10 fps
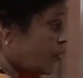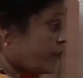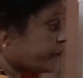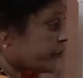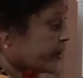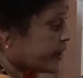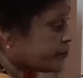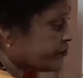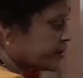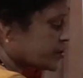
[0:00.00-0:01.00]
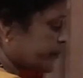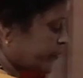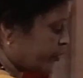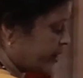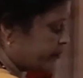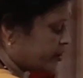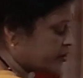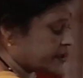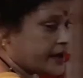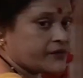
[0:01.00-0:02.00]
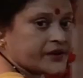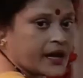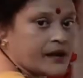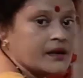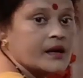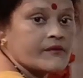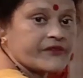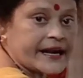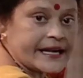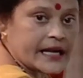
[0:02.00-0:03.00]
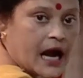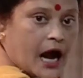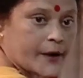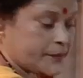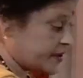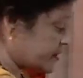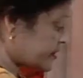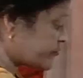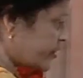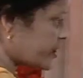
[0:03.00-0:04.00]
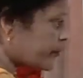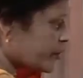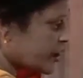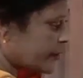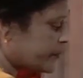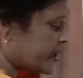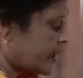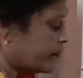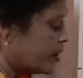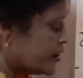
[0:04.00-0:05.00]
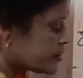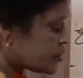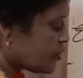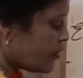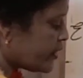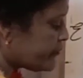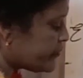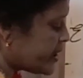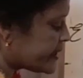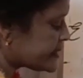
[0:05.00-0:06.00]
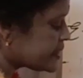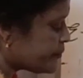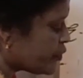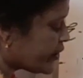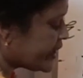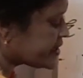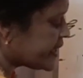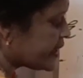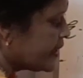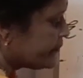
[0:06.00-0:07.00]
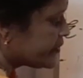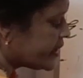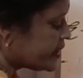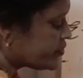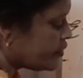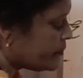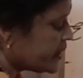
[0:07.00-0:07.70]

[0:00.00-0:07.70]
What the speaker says: don't forget to reciprocate, because here we are finding RP. This is 1 upon RP came. So if we are reciprocating, then it will